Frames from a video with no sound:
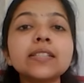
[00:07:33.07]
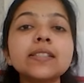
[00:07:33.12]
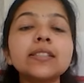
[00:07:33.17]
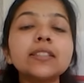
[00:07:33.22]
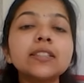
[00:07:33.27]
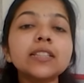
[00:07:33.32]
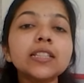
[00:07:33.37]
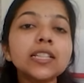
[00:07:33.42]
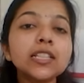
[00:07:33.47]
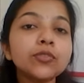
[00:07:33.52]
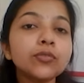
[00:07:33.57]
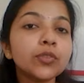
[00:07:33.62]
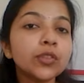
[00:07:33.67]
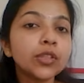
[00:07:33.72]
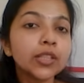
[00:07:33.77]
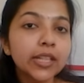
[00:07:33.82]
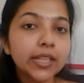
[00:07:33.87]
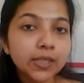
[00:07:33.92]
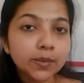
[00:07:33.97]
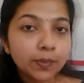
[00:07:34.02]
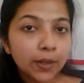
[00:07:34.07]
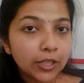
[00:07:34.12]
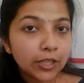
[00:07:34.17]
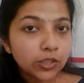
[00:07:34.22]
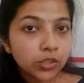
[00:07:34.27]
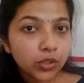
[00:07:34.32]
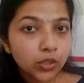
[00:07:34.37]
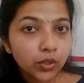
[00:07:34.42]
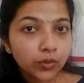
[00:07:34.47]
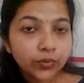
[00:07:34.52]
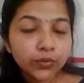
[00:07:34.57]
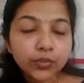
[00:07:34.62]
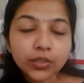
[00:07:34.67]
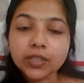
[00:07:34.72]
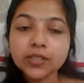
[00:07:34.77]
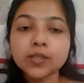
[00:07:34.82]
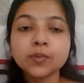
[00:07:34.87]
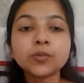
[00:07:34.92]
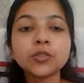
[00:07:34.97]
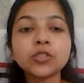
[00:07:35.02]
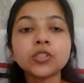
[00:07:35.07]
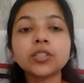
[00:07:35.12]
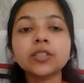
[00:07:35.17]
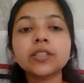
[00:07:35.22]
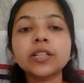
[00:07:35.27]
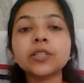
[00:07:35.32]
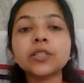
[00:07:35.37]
is a need for expansion of transmission